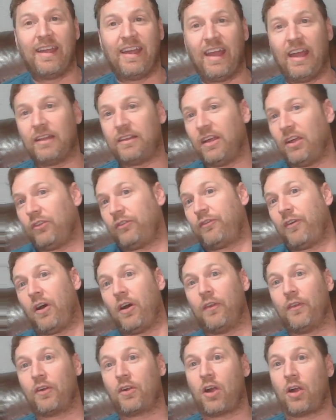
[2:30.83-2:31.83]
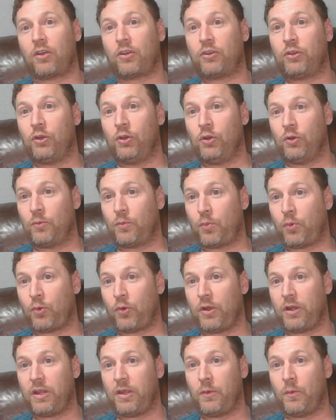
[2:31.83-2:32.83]
It does follow the cartoon
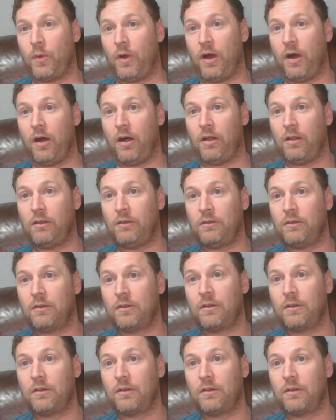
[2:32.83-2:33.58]
pretty well.